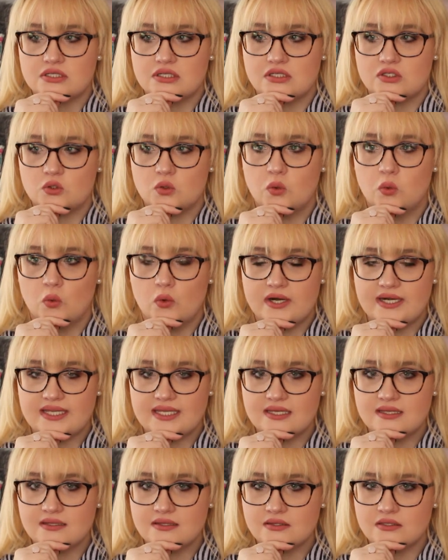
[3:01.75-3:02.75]
the
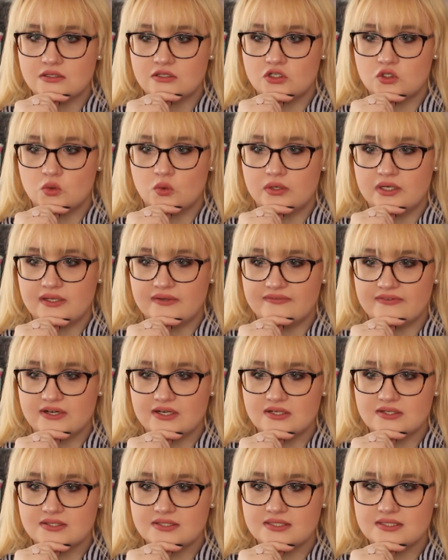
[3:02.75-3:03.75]
20th or the
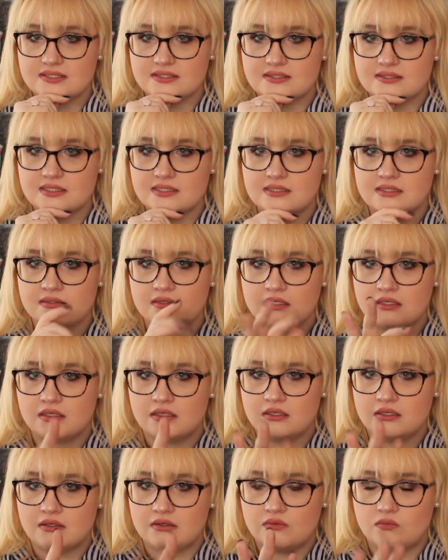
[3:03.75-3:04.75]
21st,
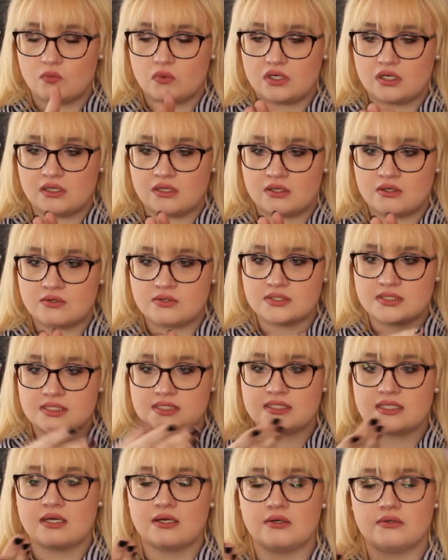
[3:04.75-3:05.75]
one of those.
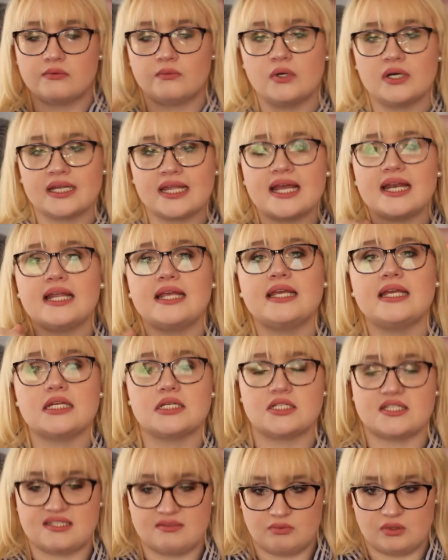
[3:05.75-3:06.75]
So we're getting
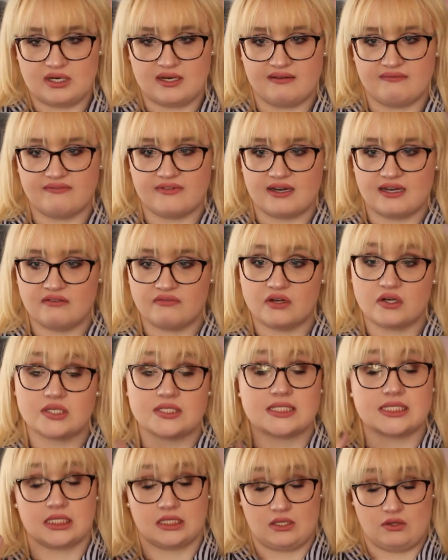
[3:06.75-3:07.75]
into spring very, very
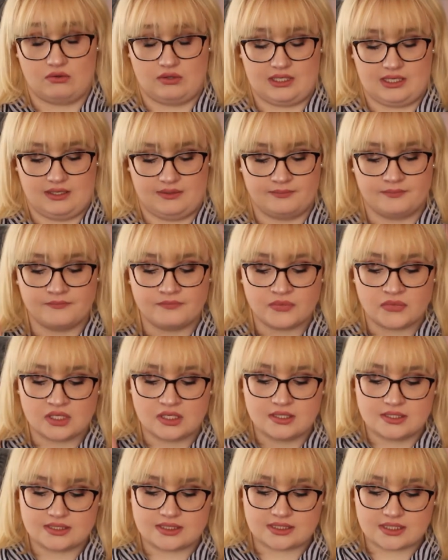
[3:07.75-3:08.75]
slowly.
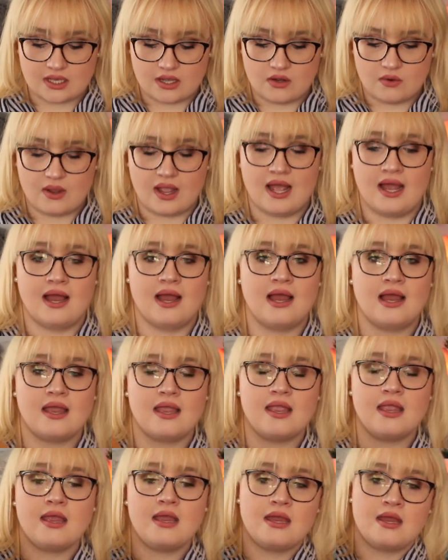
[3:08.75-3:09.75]
So
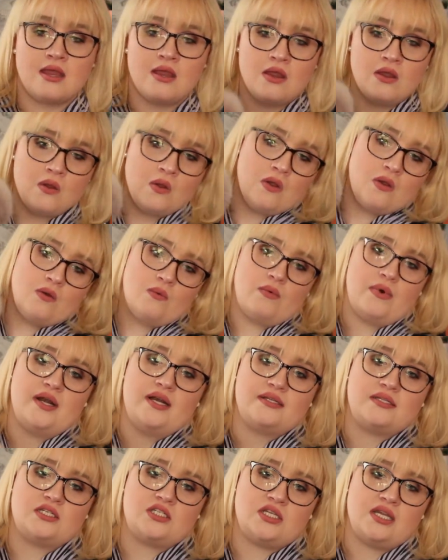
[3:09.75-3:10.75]
I
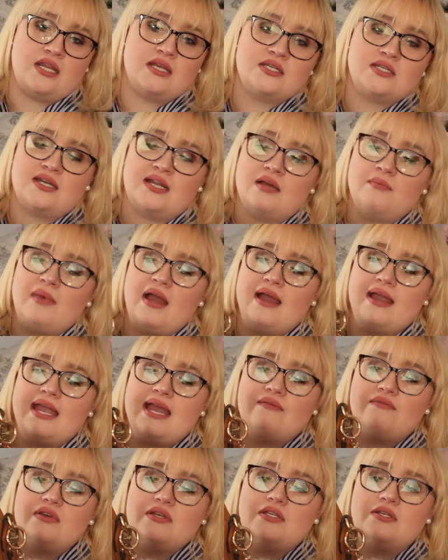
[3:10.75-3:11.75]
wanted to change it up. I
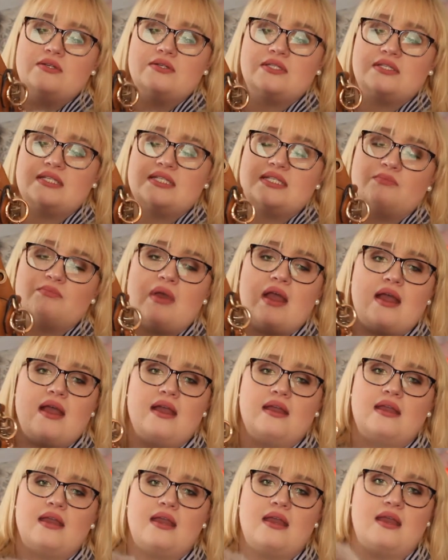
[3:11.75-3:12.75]
haven't used this
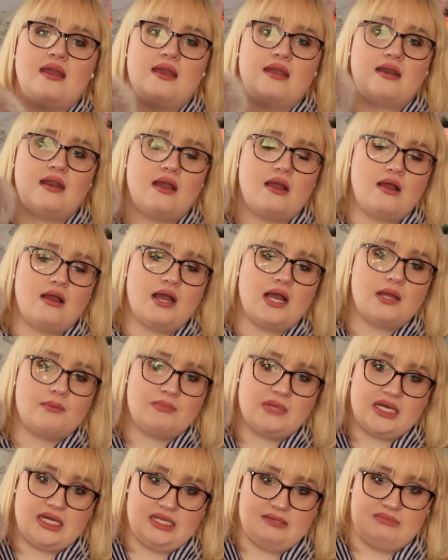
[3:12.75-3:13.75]
bag in a hot
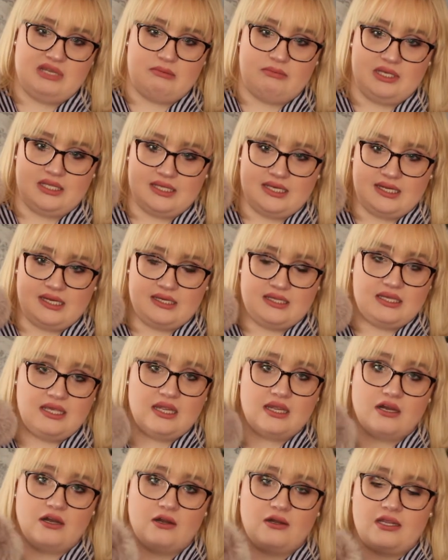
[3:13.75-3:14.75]
minute, maybe like a
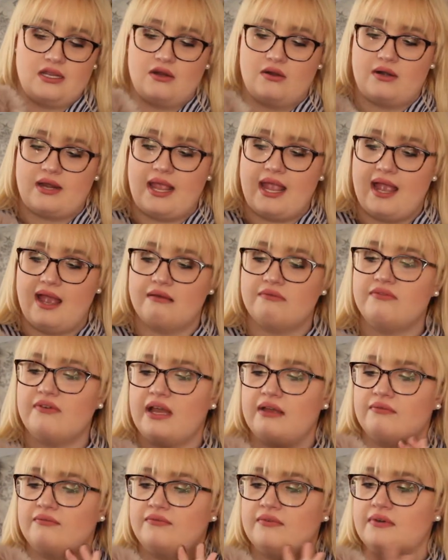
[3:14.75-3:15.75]
year and a half.
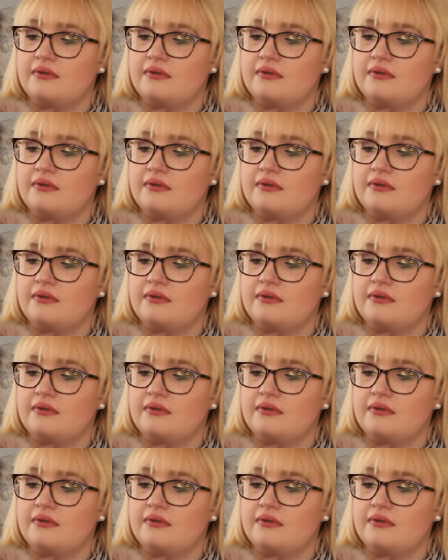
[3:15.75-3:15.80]
I